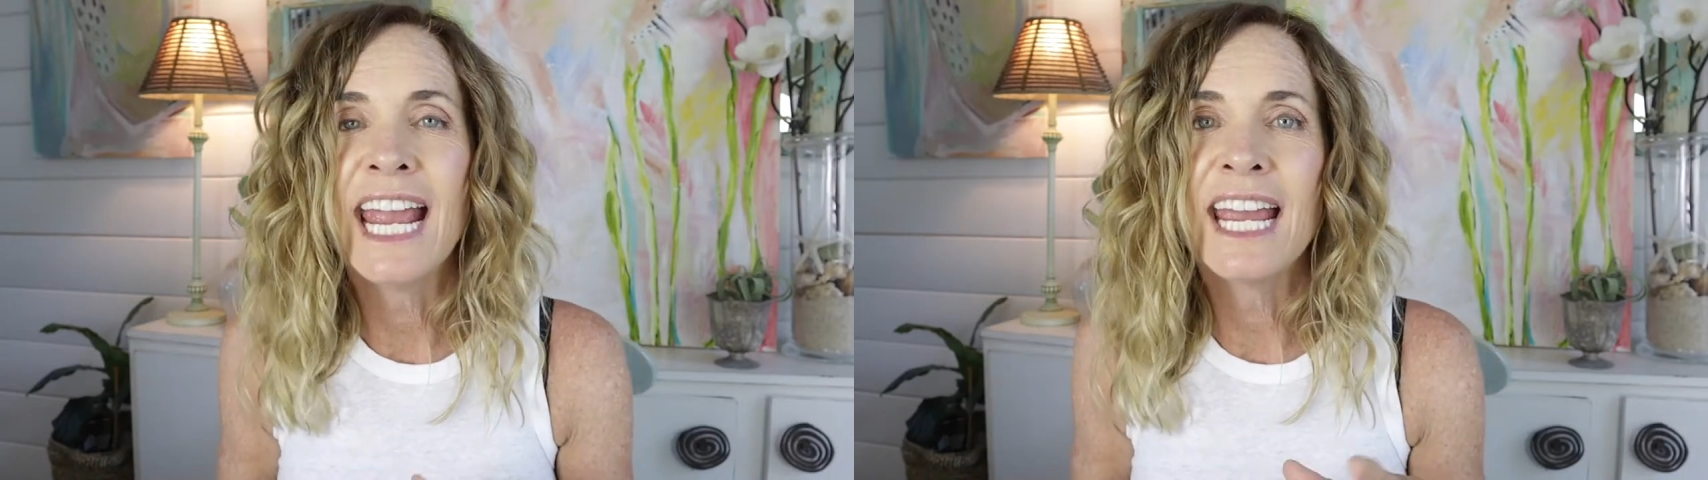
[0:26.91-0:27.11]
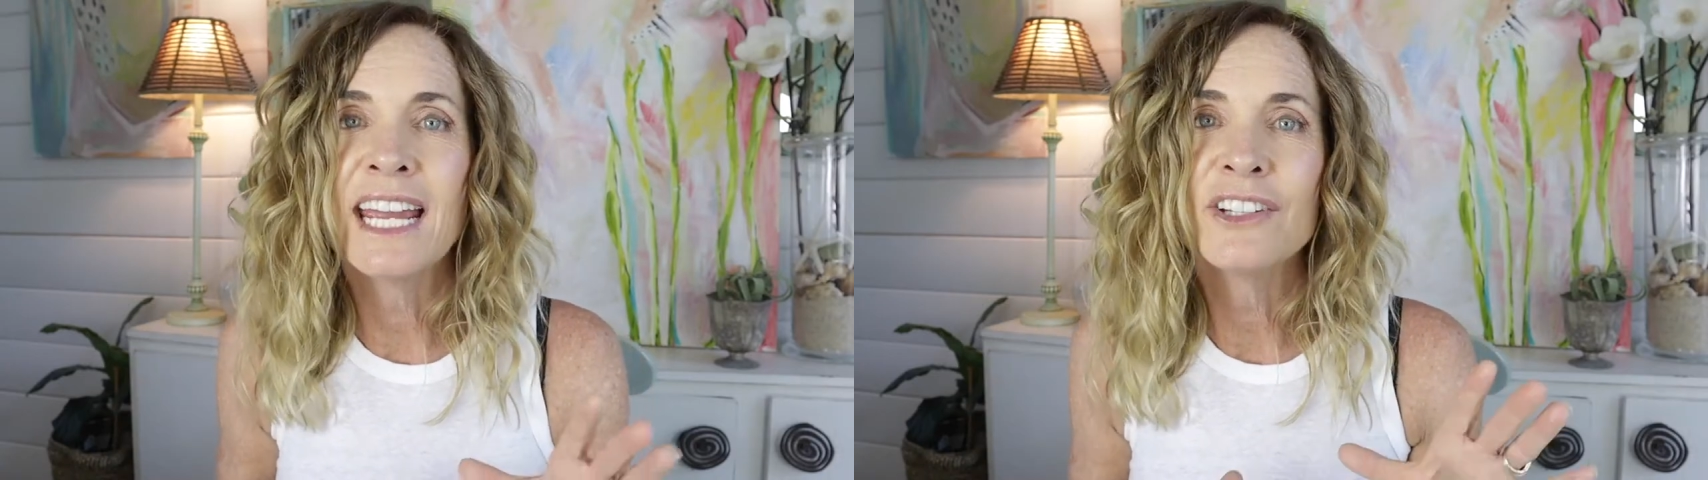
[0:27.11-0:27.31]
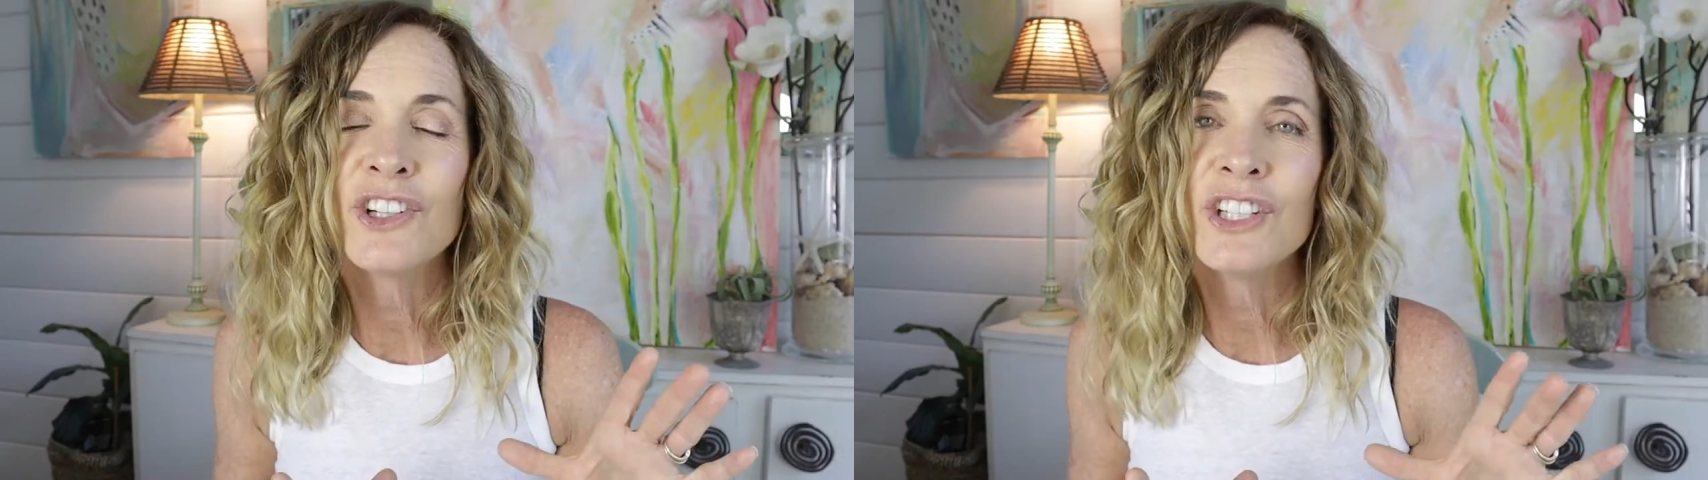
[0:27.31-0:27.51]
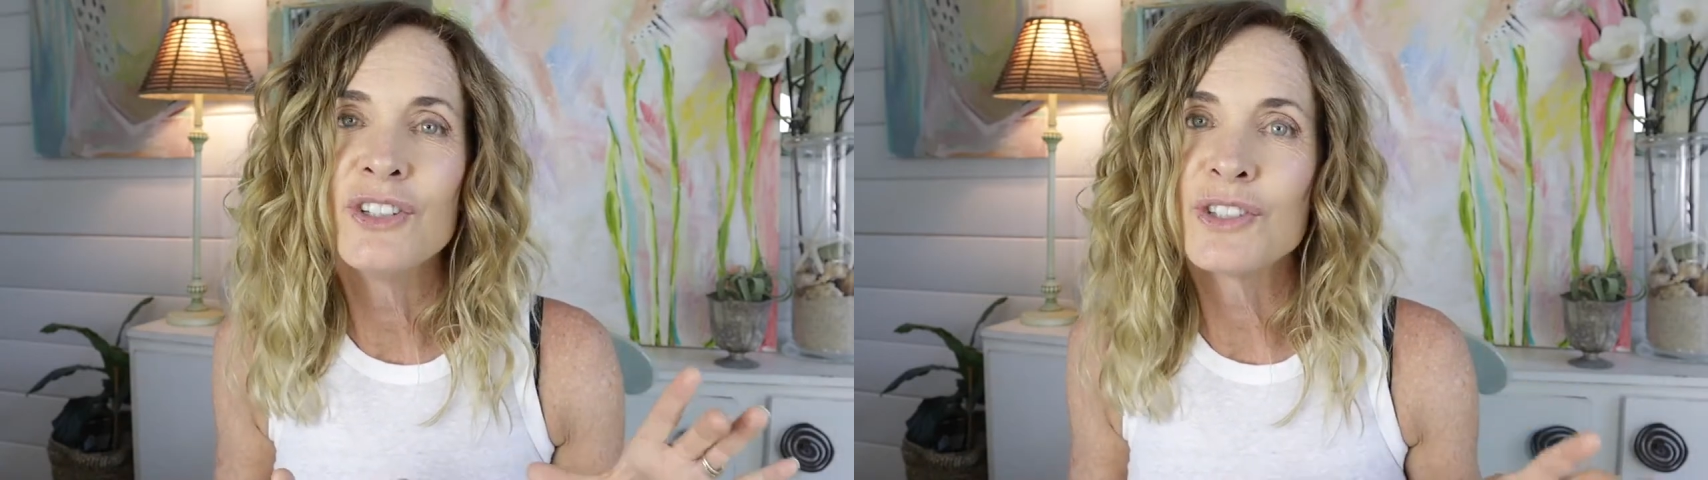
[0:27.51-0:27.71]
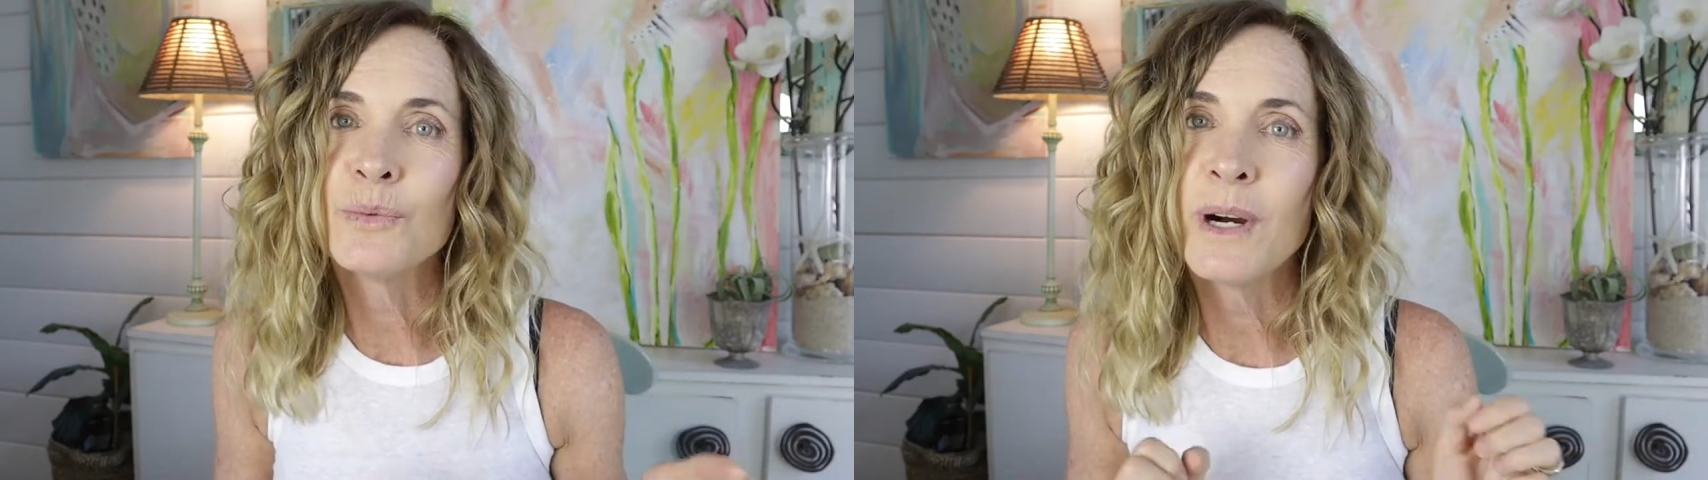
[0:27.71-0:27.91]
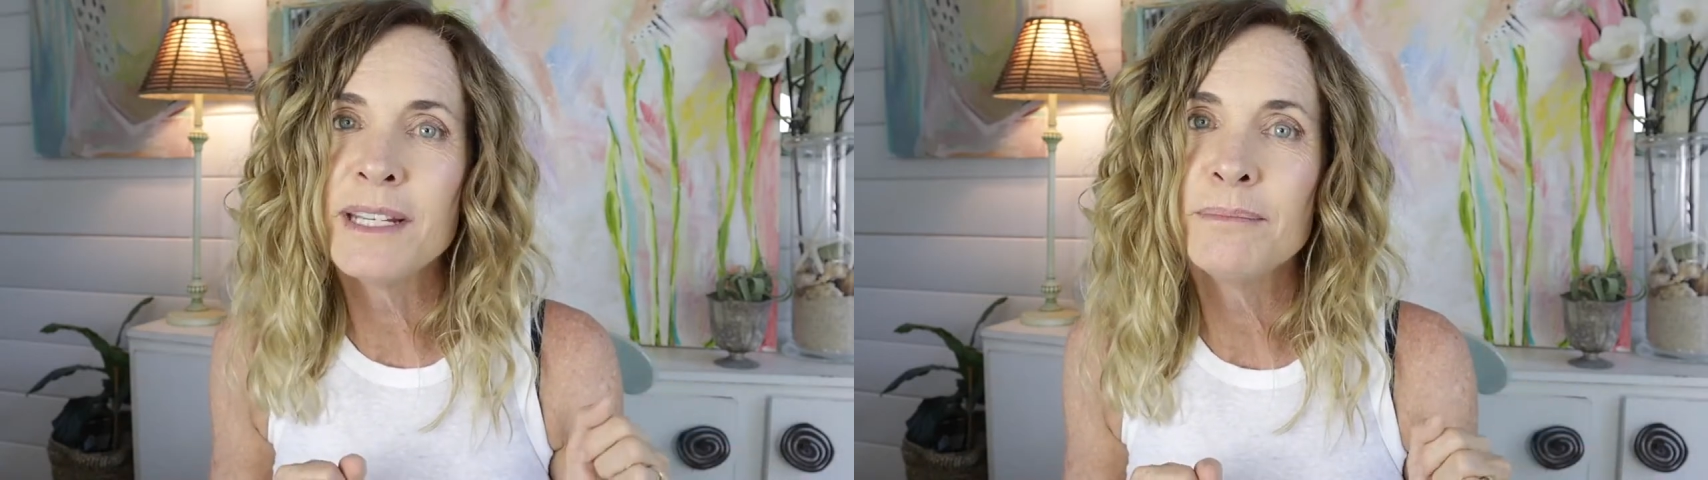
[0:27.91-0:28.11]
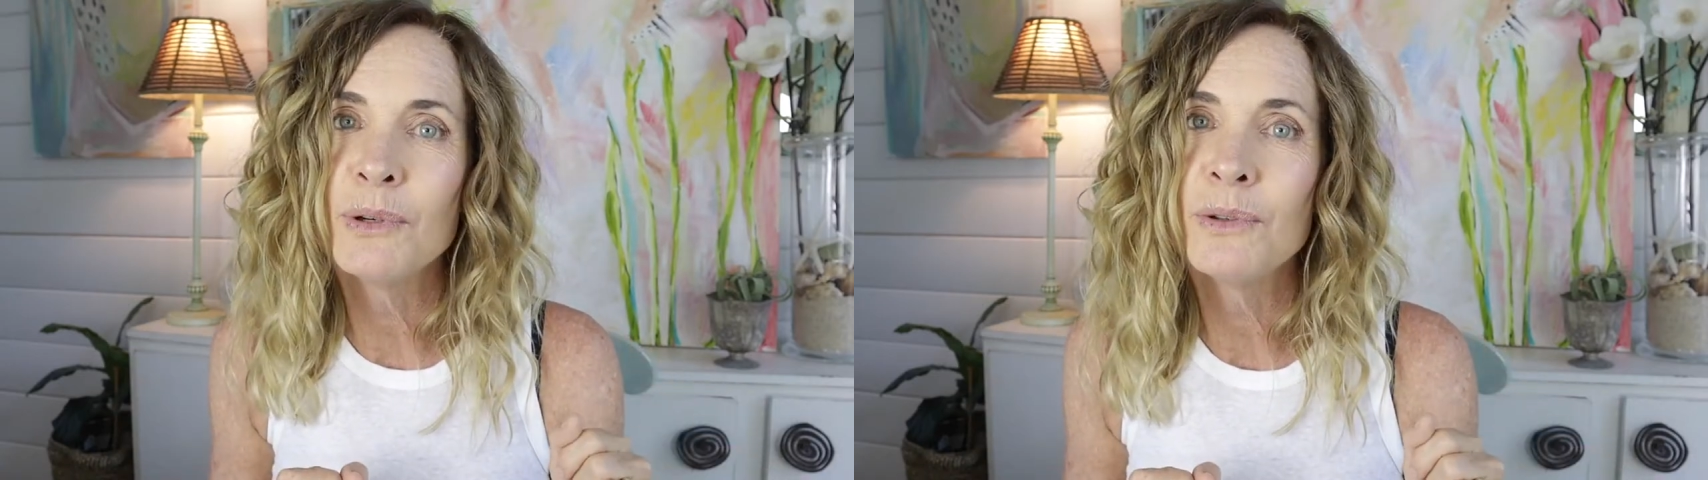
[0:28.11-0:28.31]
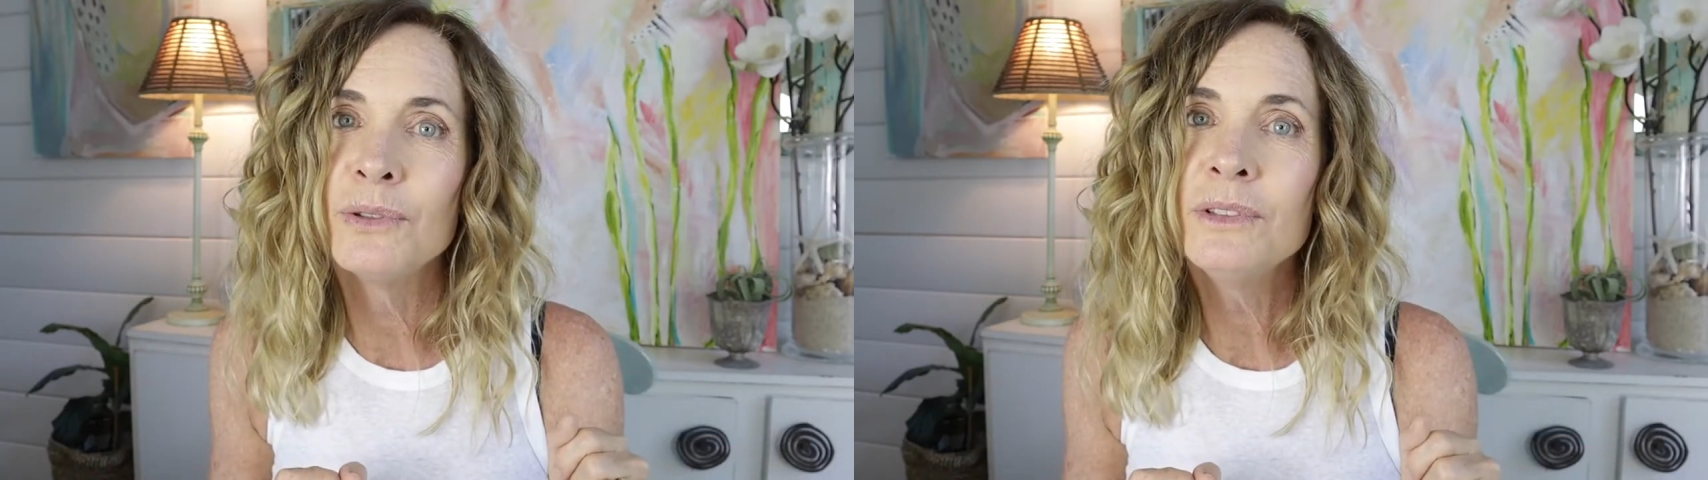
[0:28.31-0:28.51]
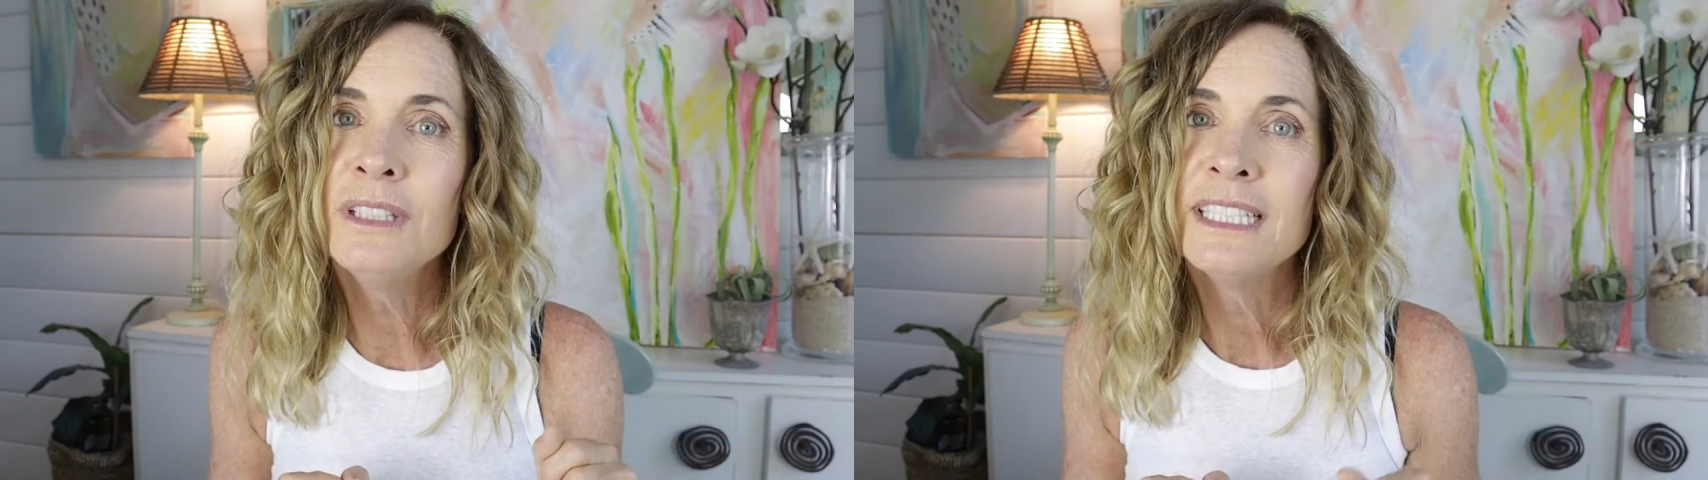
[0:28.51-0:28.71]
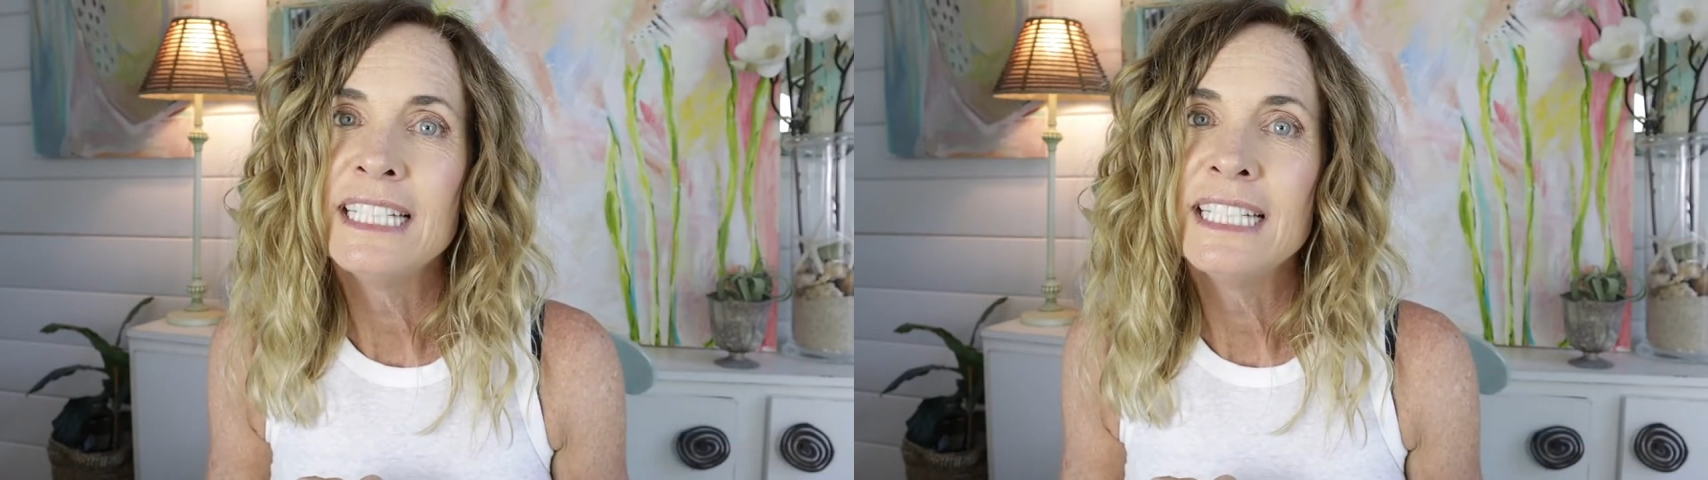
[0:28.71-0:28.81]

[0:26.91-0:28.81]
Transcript: and you're going to use a white bowl